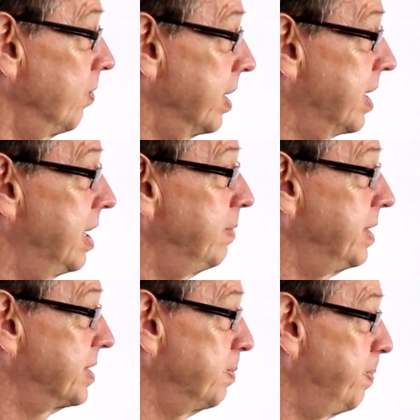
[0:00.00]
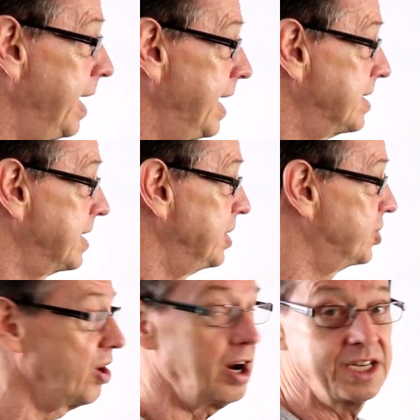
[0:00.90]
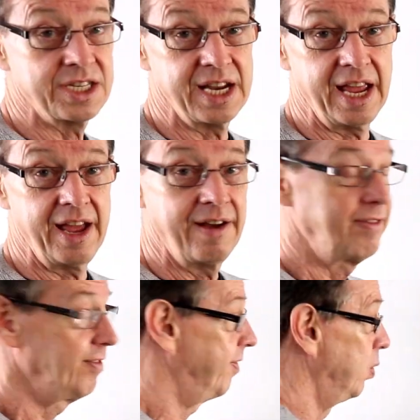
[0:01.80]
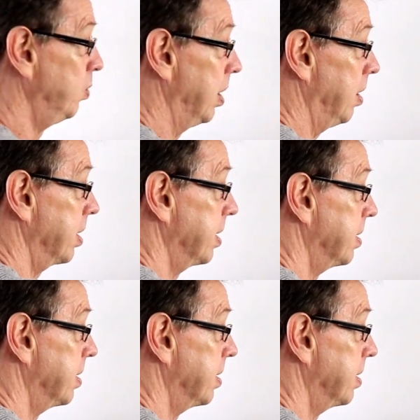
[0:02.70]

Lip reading: the curb disappears, then dry steer, full lock,